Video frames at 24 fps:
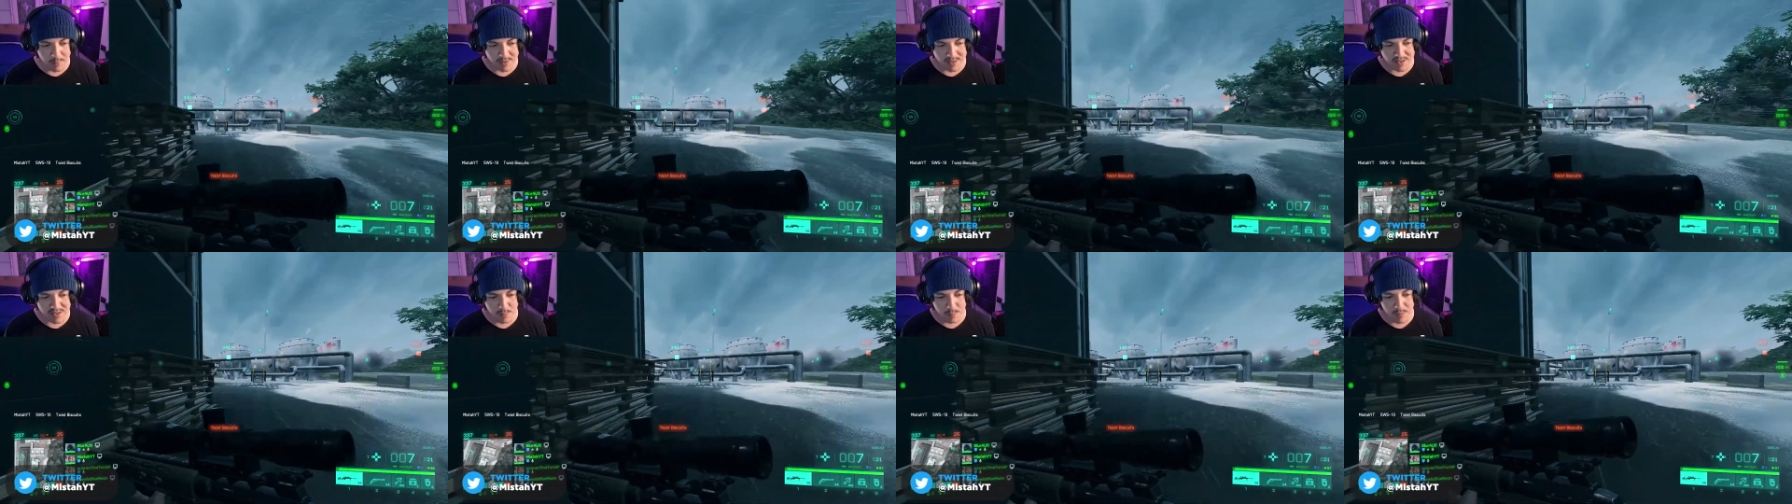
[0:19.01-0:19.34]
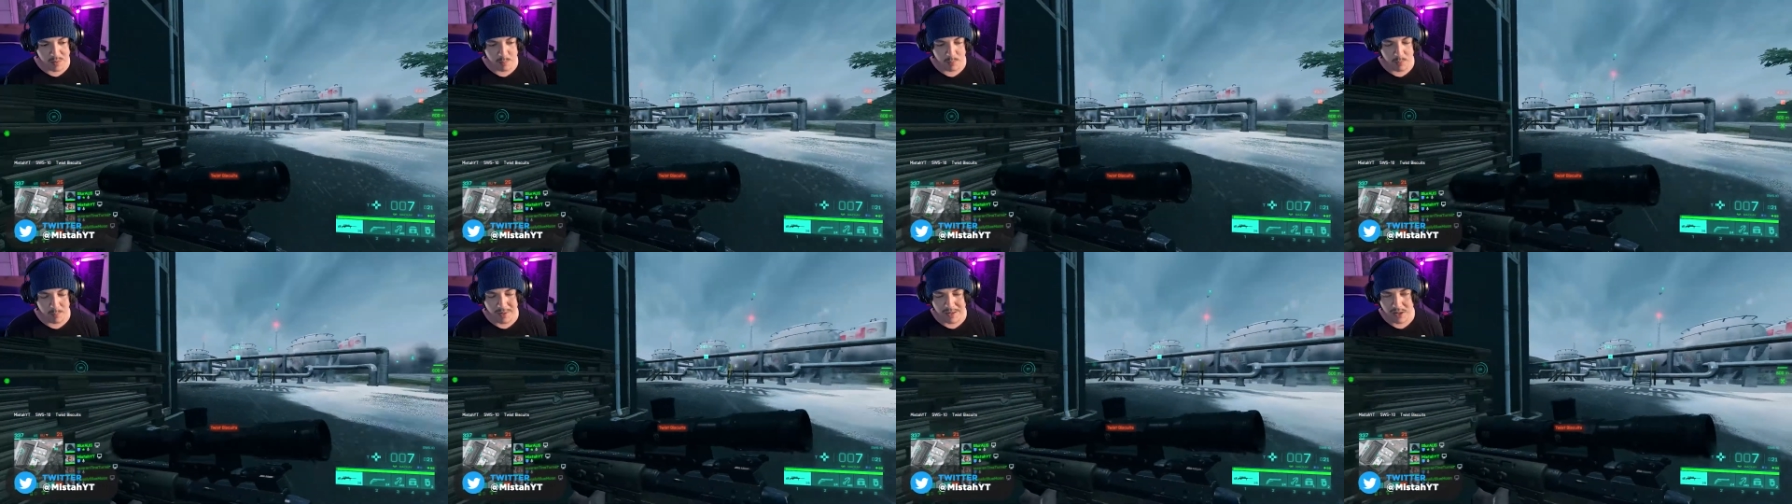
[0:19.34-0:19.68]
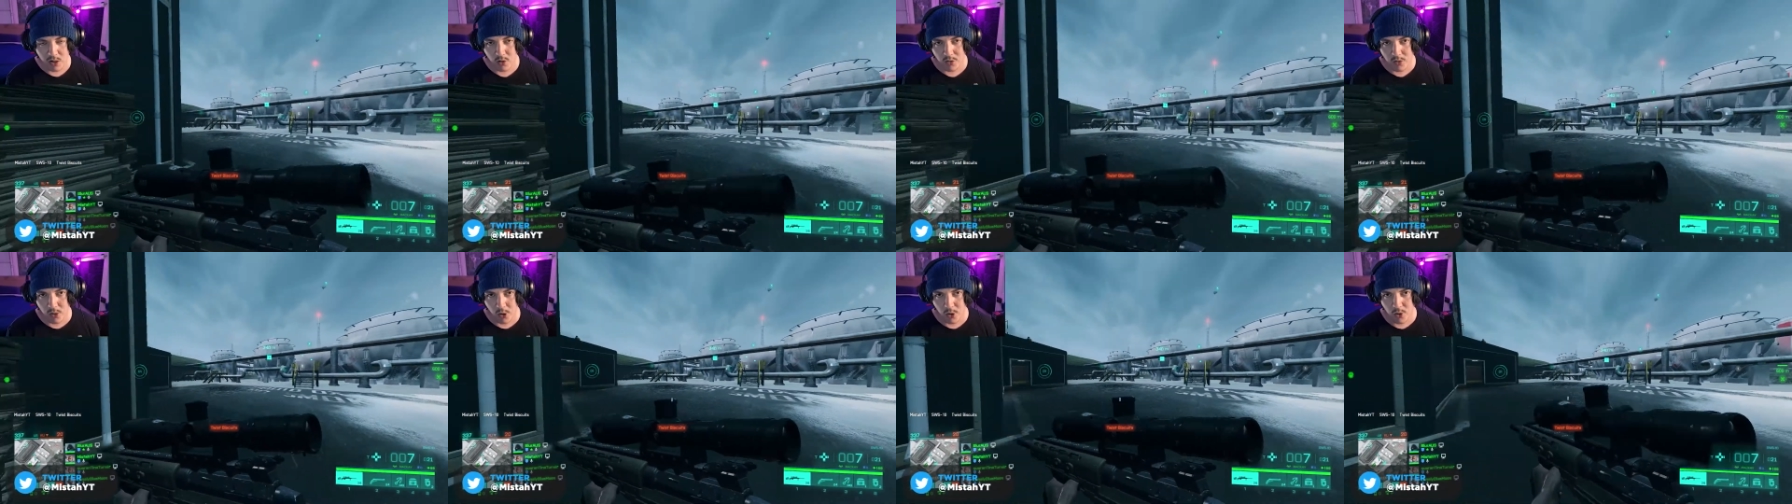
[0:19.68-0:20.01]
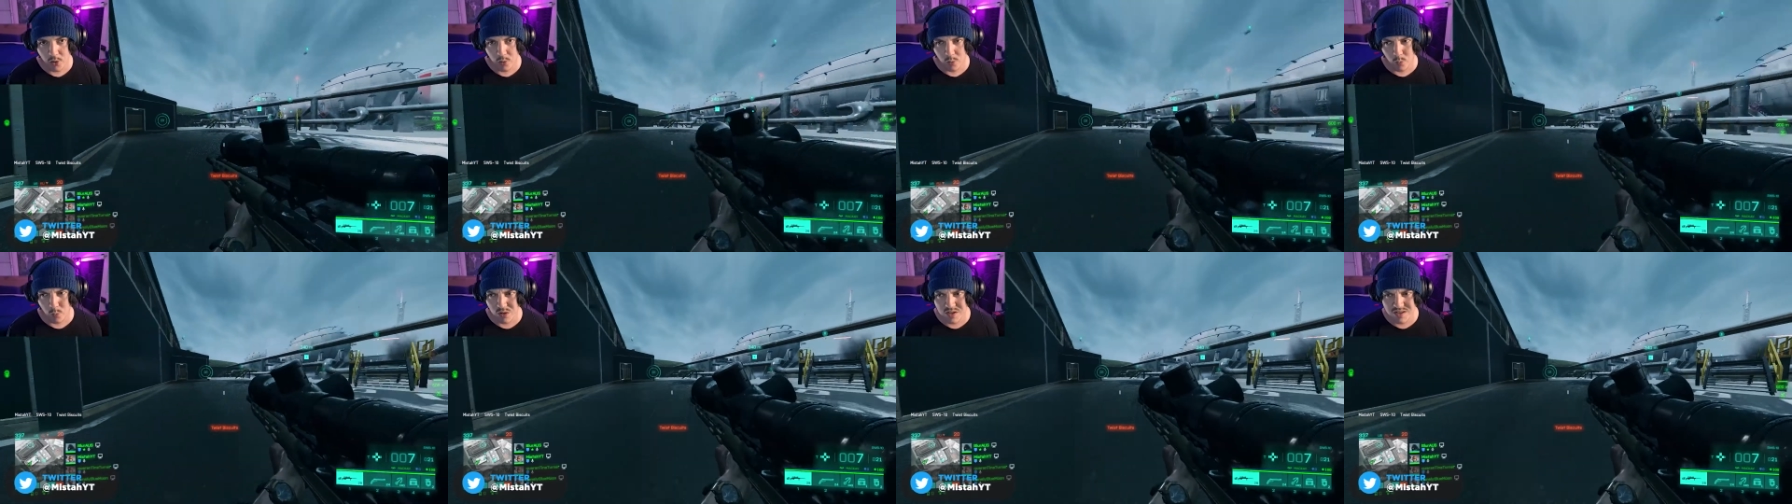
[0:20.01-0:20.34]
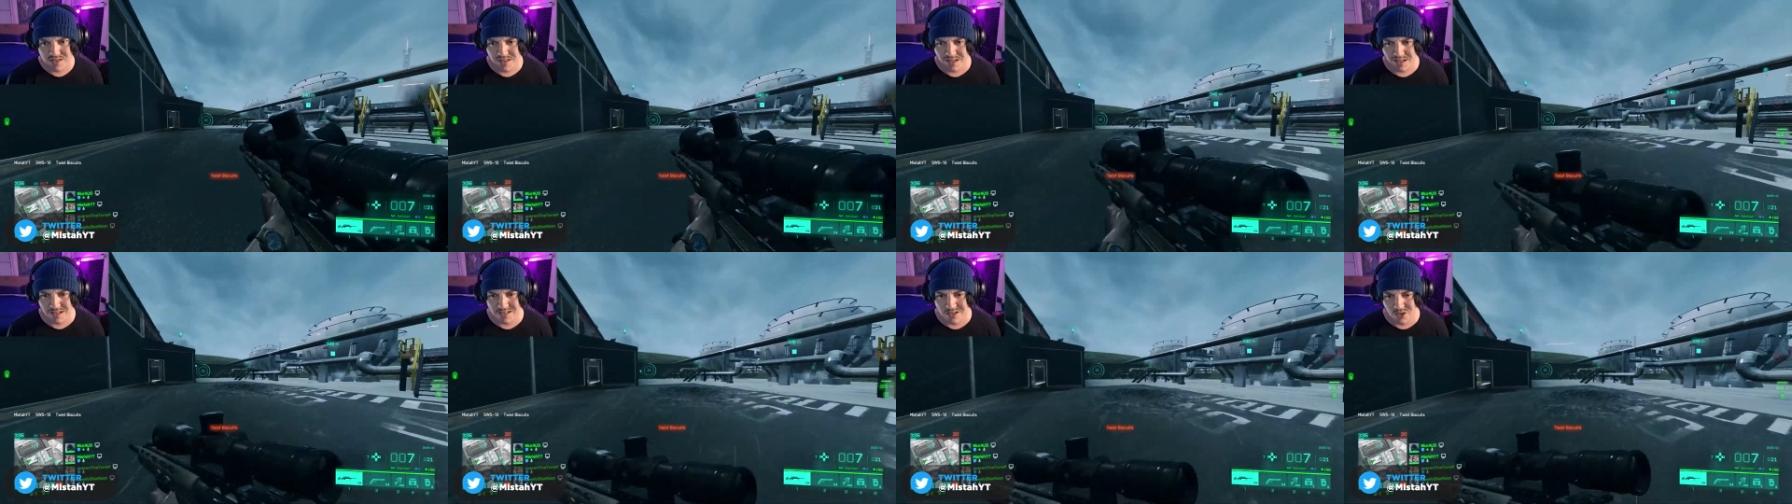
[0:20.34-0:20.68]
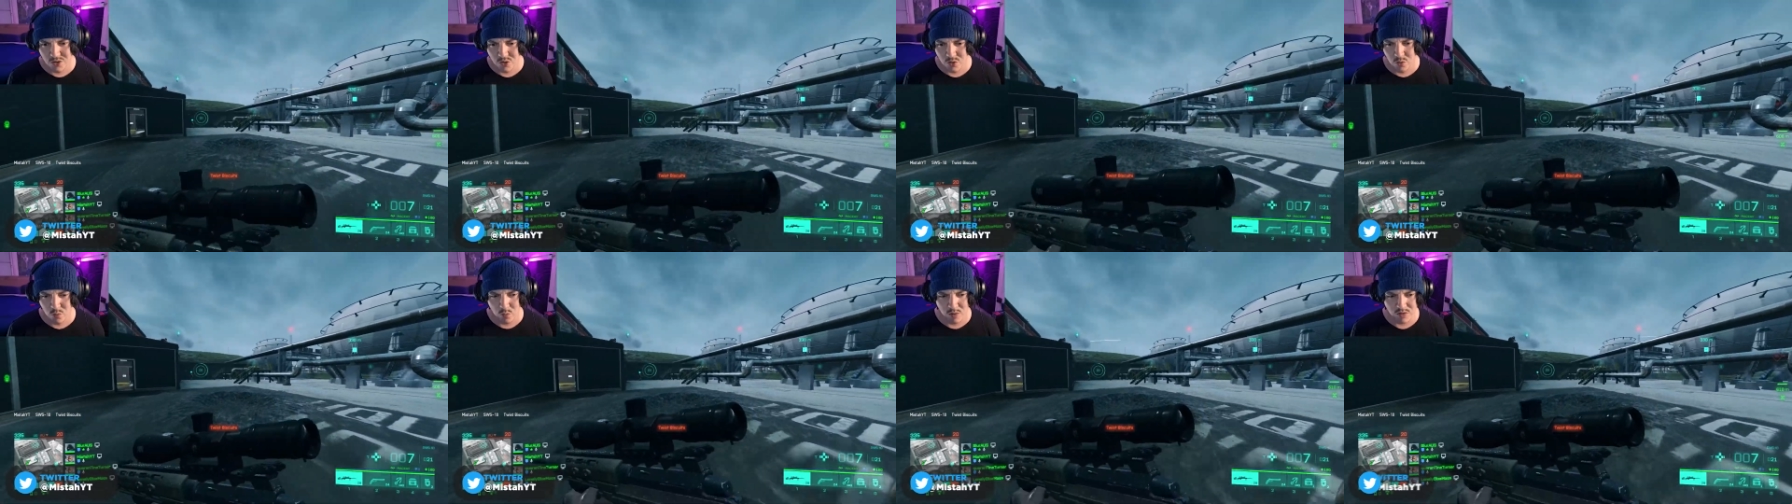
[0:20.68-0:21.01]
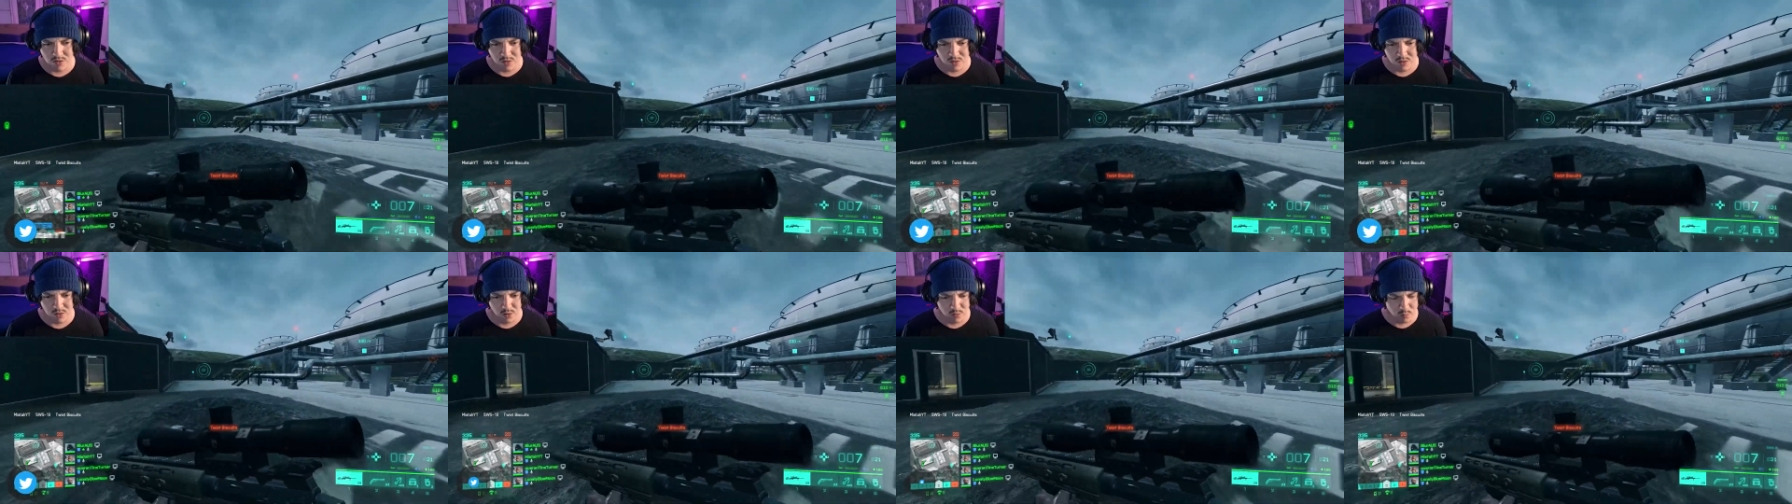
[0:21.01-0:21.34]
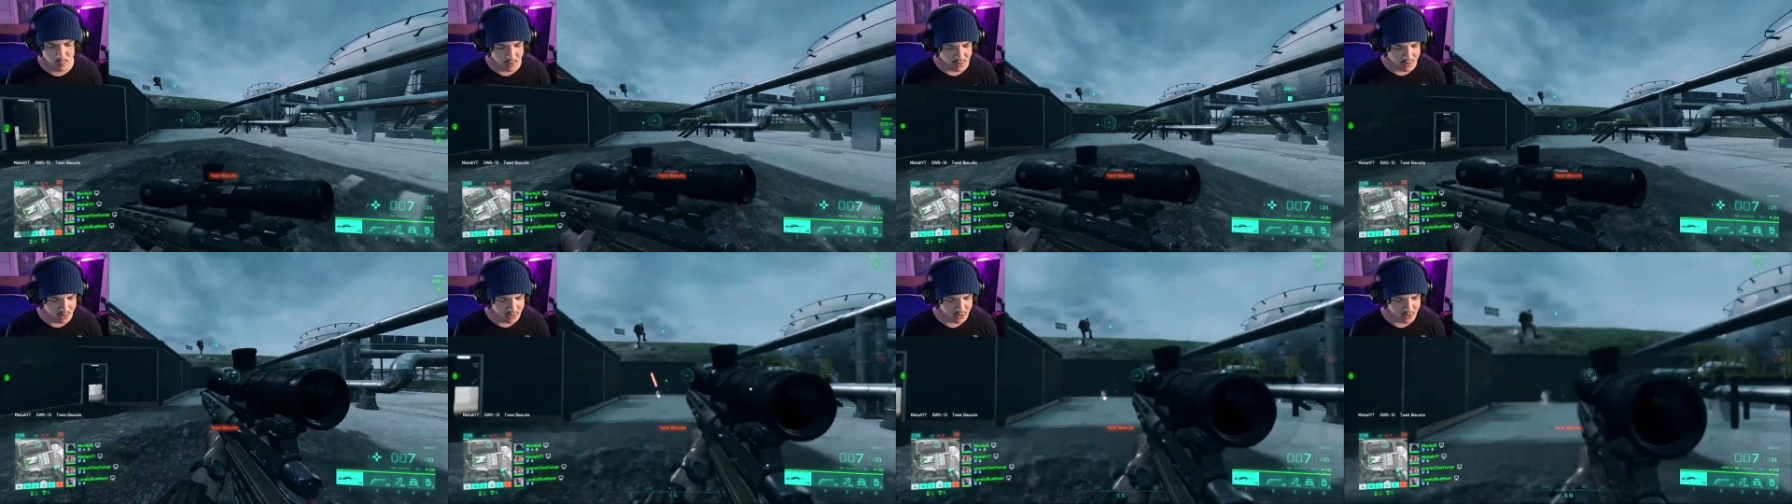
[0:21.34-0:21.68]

but some people may not know what settings to do, what to do, what